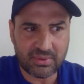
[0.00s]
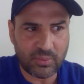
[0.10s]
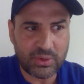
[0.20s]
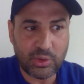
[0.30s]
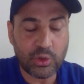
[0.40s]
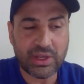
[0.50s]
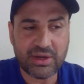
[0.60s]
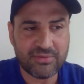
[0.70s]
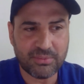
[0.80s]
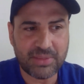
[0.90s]
when you look at
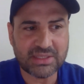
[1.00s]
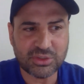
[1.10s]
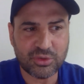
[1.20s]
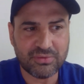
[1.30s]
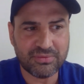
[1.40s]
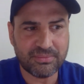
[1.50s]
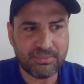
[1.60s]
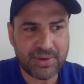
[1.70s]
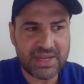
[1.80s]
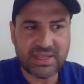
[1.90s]
it from that sort of
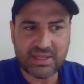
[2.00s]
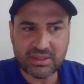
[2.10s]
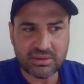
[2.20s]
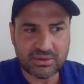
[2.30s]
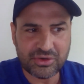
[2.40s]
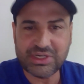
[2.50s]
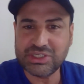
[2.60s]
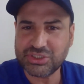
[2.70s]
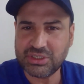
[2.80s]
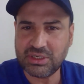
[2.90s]
breaking the
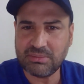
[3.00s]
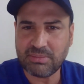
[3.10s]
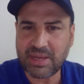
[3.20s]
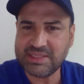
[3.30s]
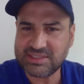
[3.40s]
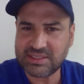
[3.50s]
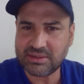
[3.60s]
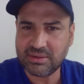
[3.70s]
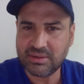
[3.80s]
traditional mindset.